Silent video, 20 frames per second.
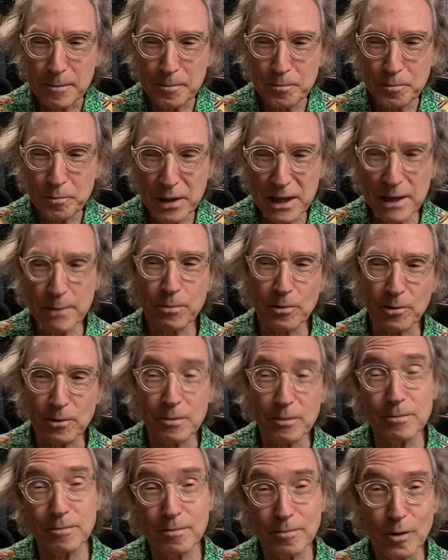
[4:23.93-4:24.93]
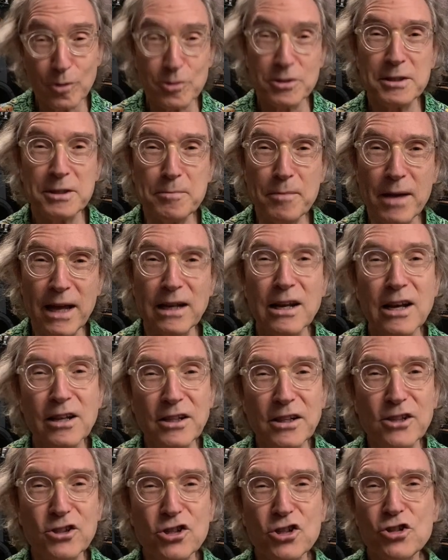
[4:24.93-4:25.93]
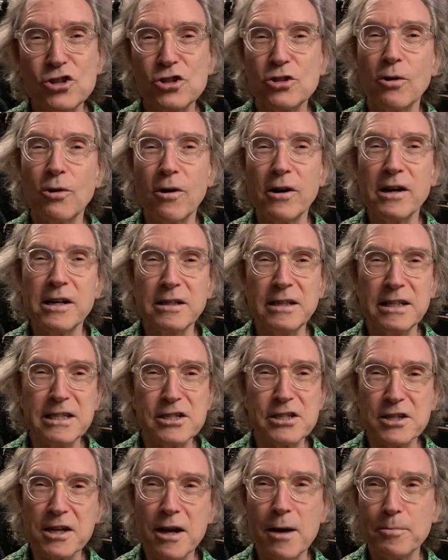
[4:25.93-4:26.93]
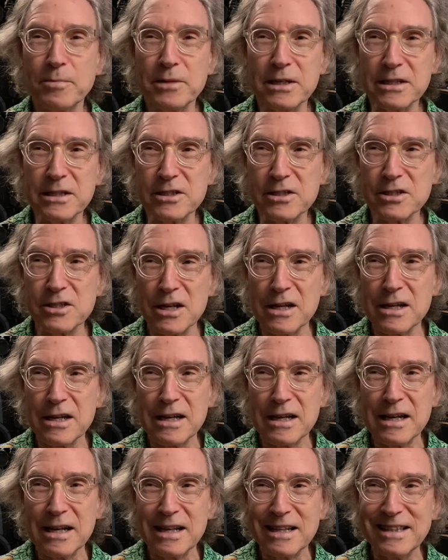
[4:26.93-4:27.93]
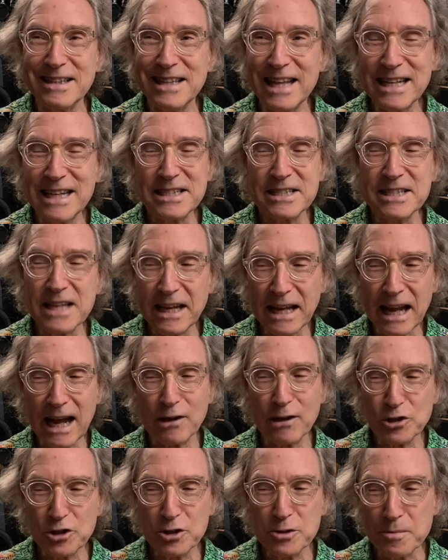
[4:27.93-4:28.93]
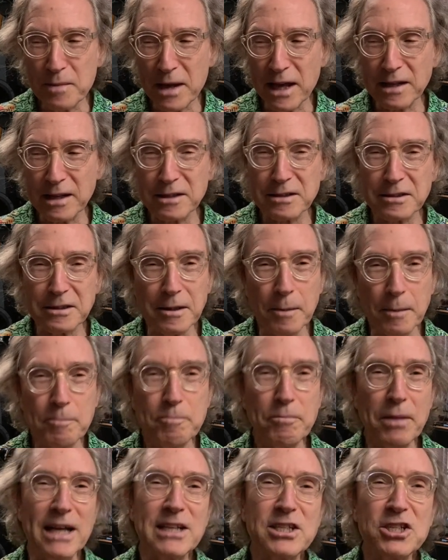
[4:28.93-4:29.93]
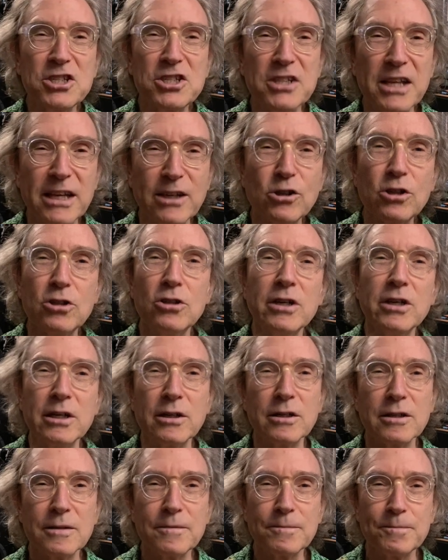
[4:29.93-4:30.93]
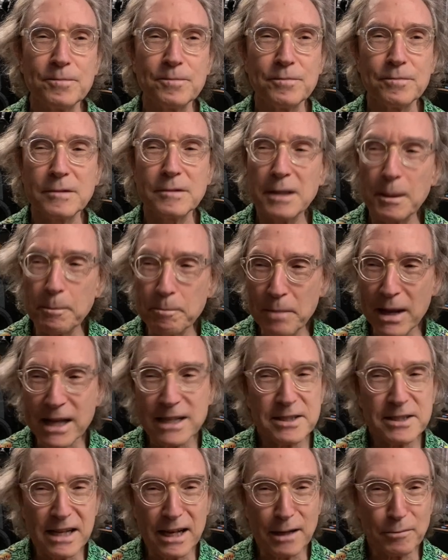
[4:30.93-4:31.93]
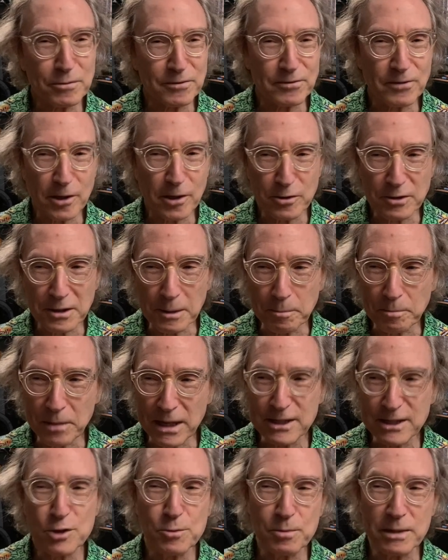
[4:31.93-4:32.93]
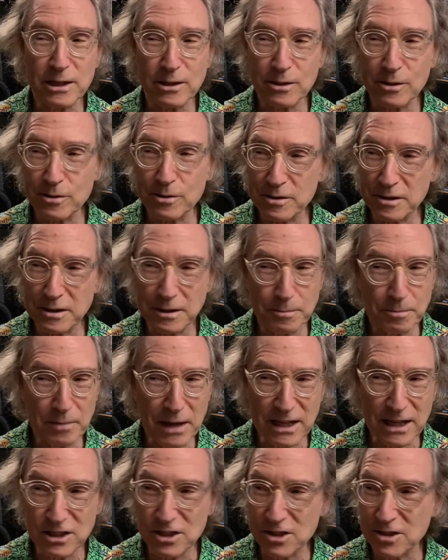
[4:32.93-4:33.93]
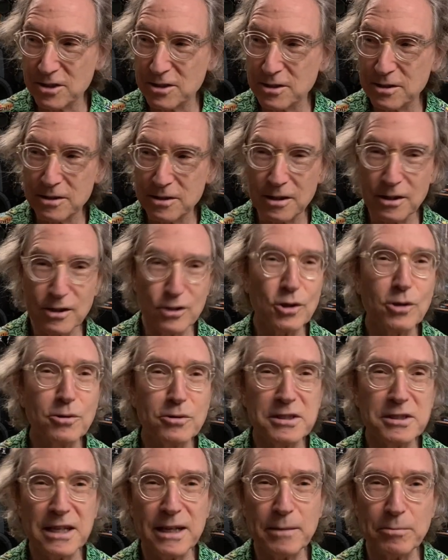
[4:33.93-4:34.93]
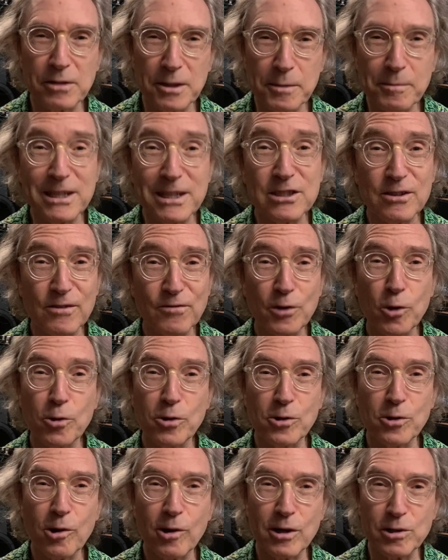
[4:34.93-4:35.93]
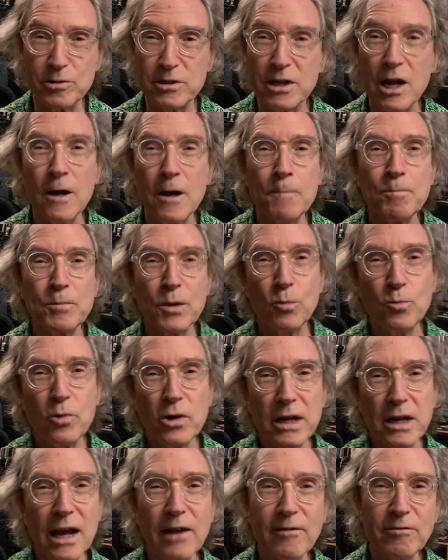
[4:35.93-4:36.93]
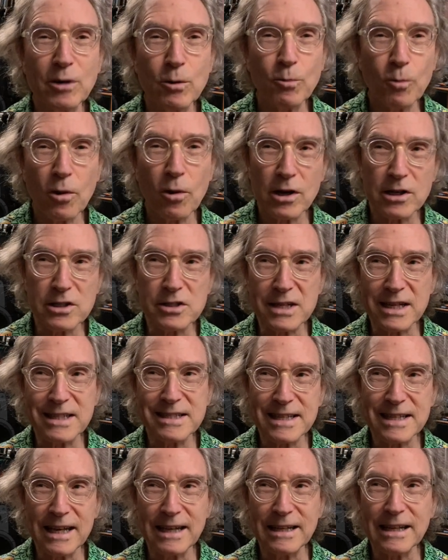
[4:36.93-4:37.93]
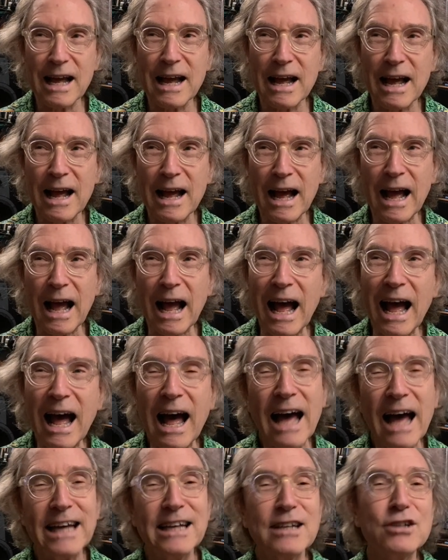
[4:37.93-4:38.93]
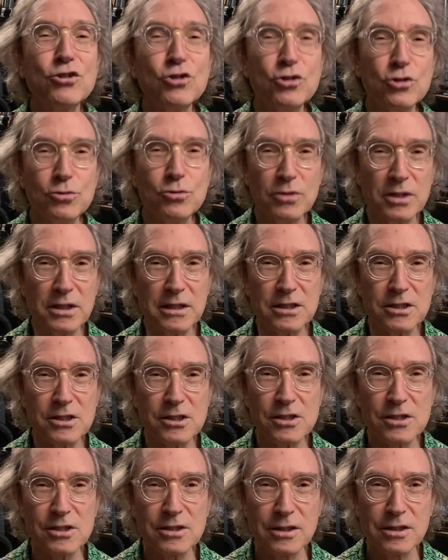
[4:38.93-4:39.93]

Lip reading: people, mostly men, that started these companies, they set out to make the best they could. The best amplifier, the best speaker, the best turntable, the best phono cartridge. Whatever it was, they said, I can do this.